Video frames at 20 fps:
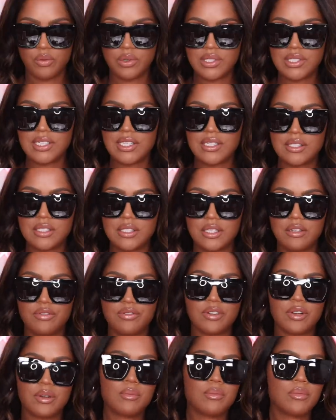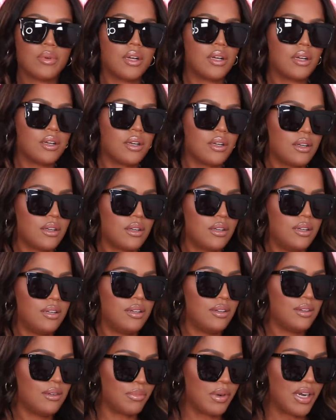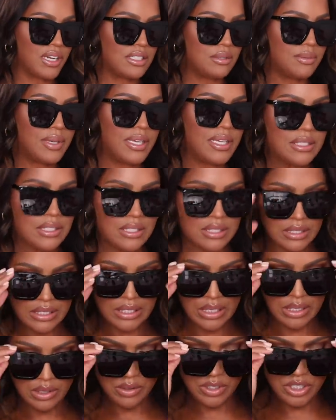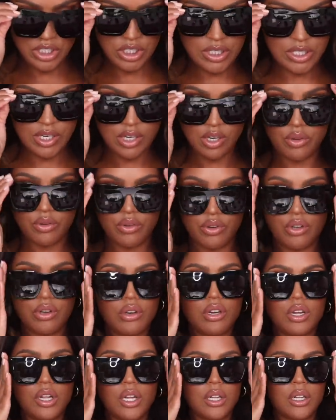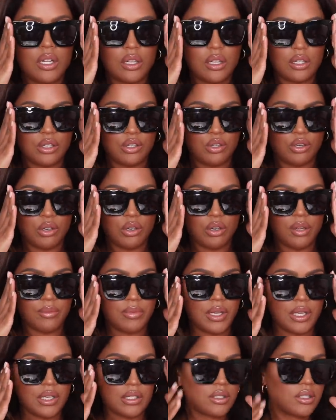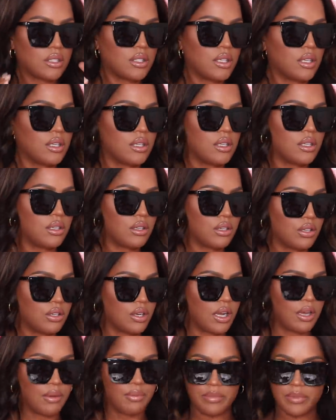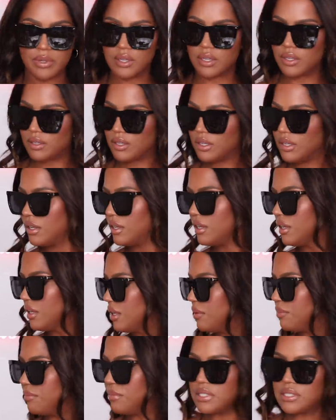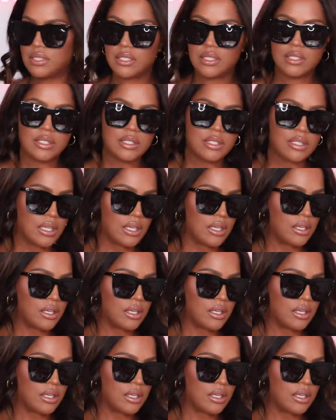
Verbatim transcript: What's that scene from, uh bridesmaids. And she said, oh no, uh, uh, no, I'm not uh, her. I'm Mrs.